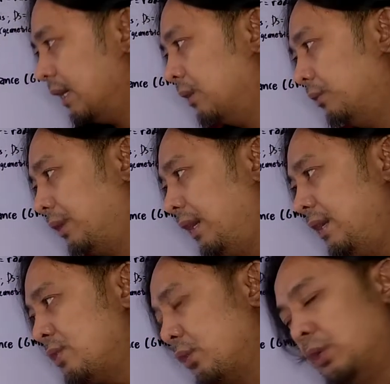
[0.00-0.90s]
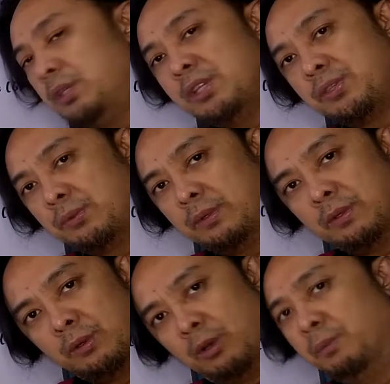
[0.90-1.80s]
Okay, so this
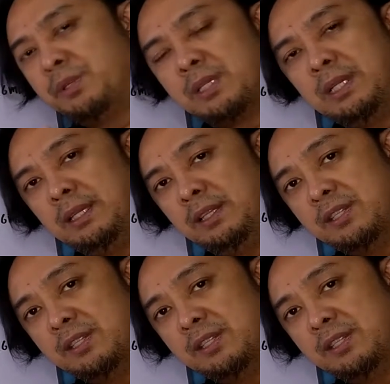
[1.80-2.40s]
obviously,